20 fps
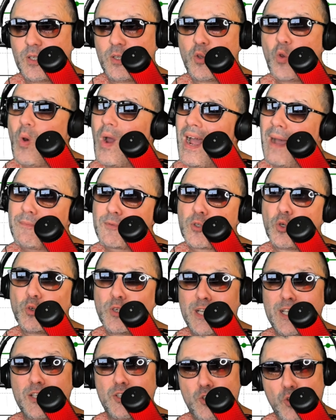you are
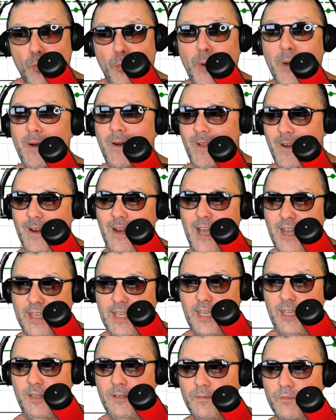absolutely super
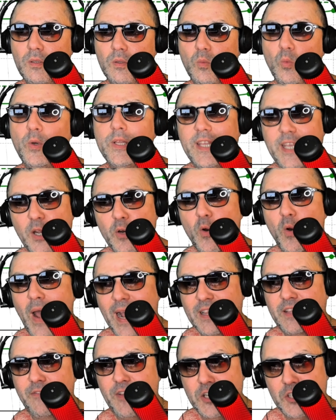unlucky with hero
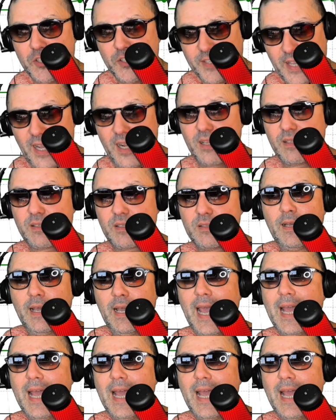activation skills.